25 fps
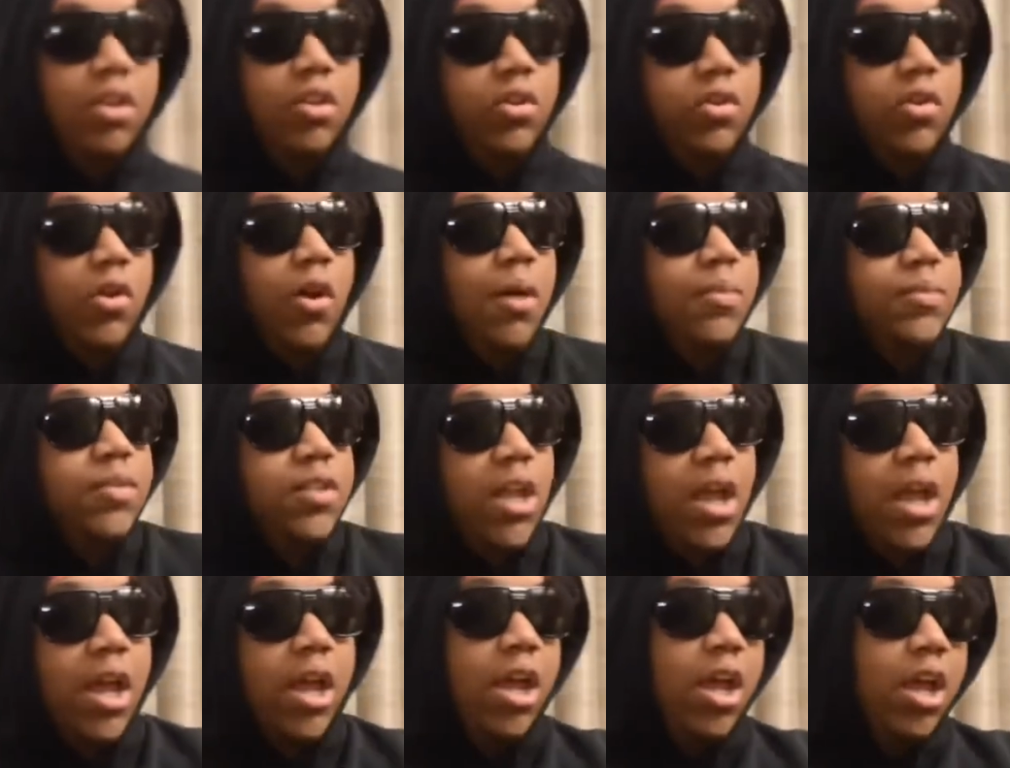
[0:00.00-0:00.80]
You know what I'm
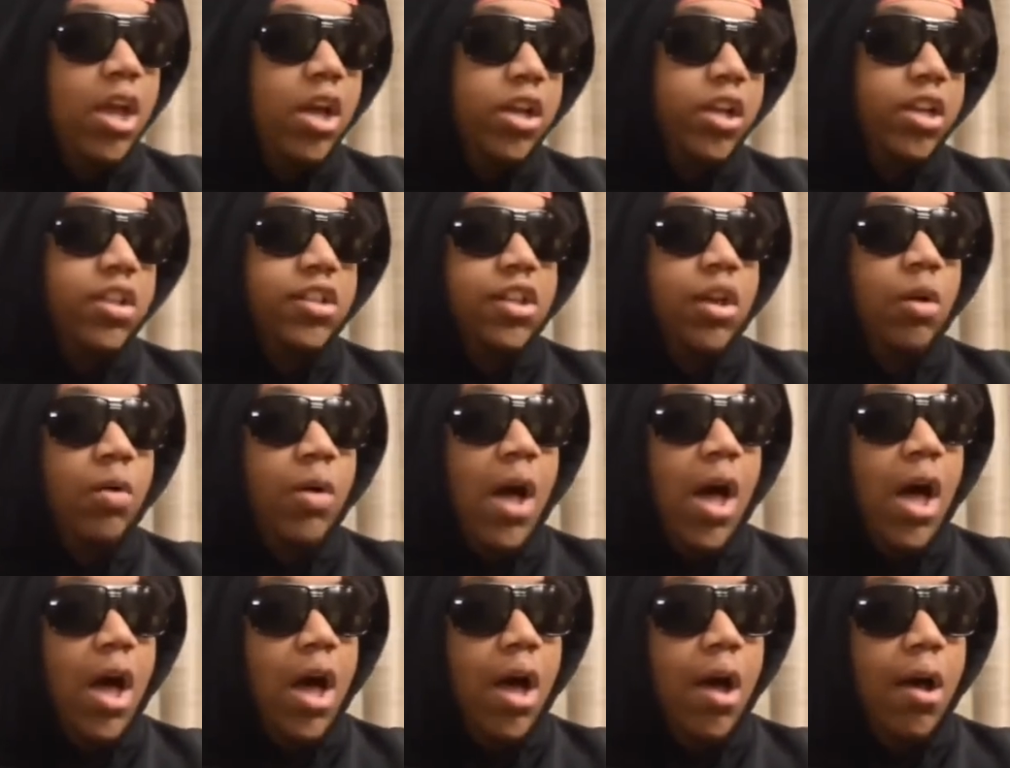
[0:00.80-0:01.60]
saying? And
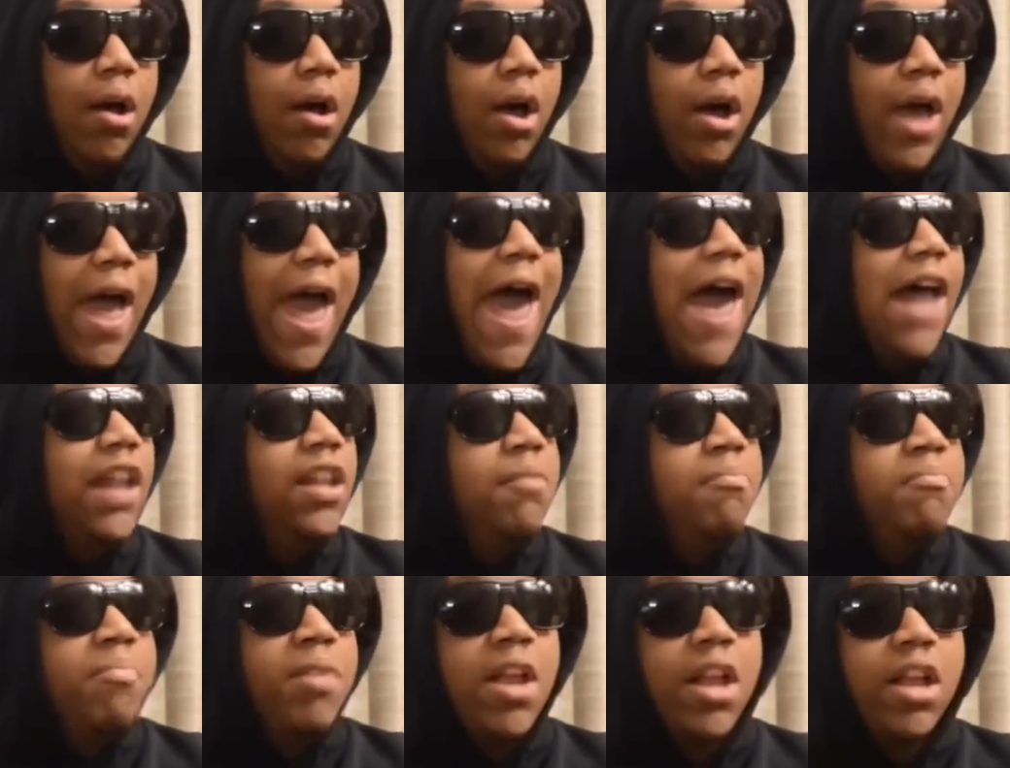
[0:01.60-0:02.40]
so
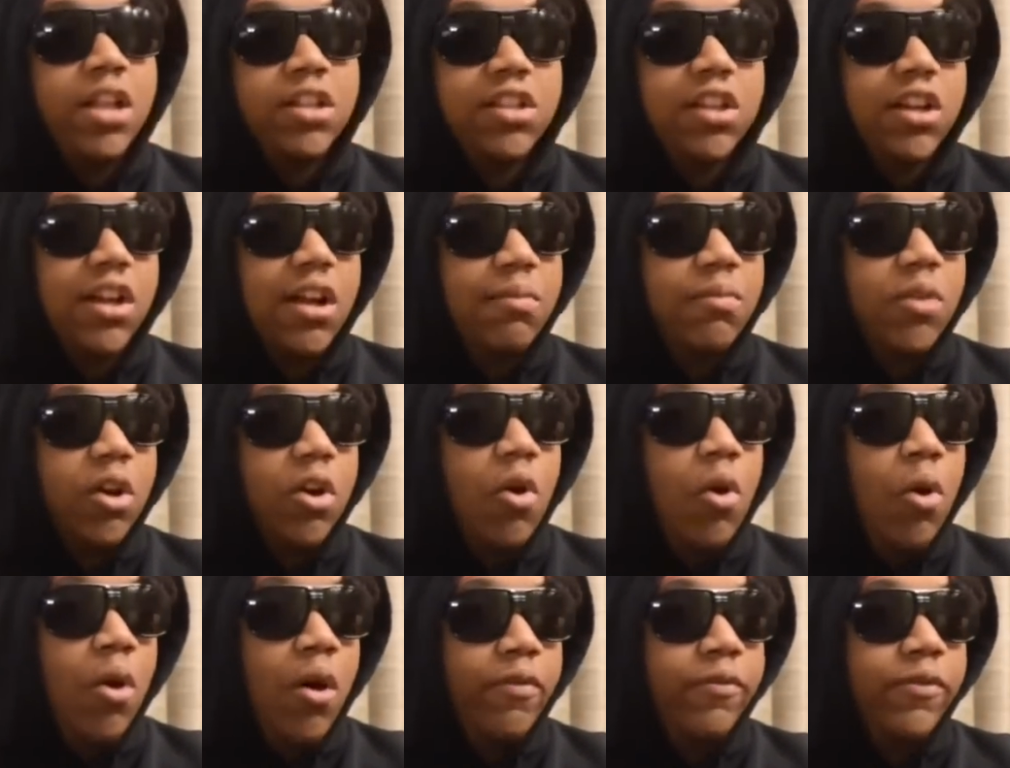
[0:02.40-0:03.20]
Alan Bean took him to
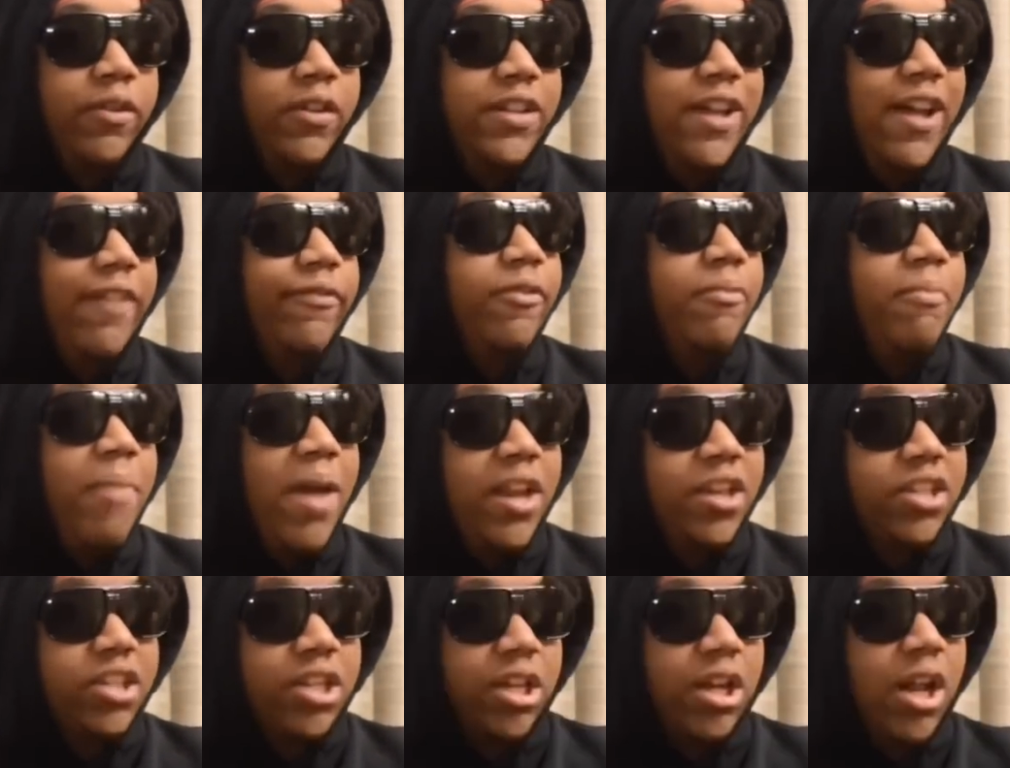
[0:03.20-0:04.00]
court for
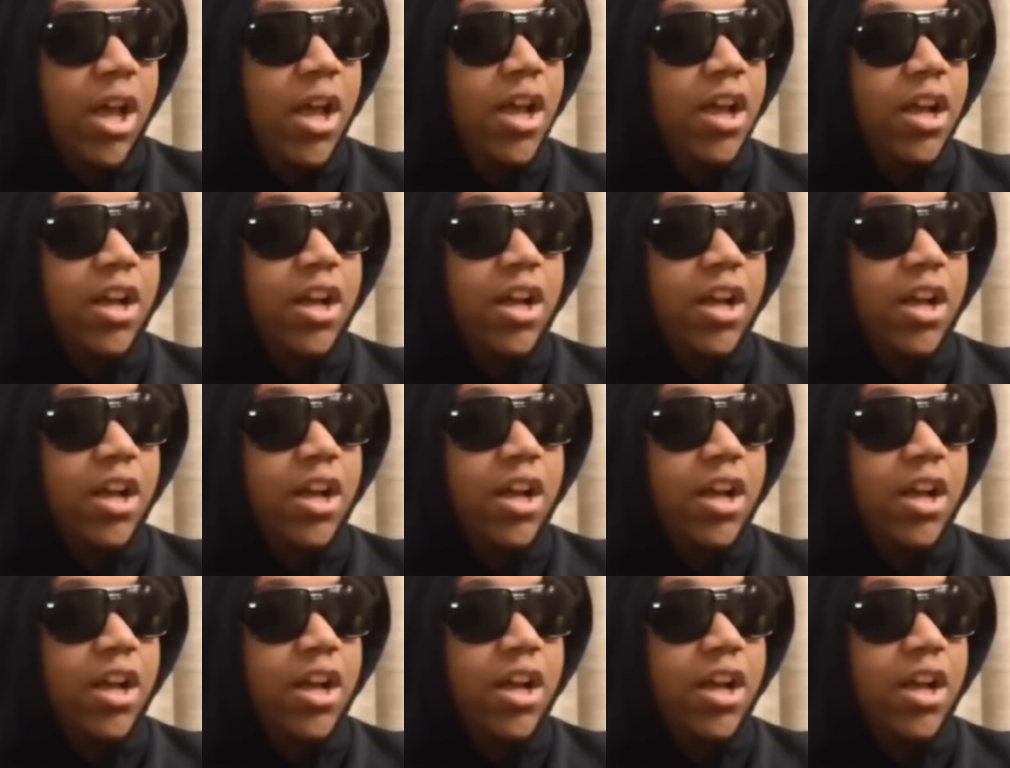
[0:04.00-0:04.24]
defamation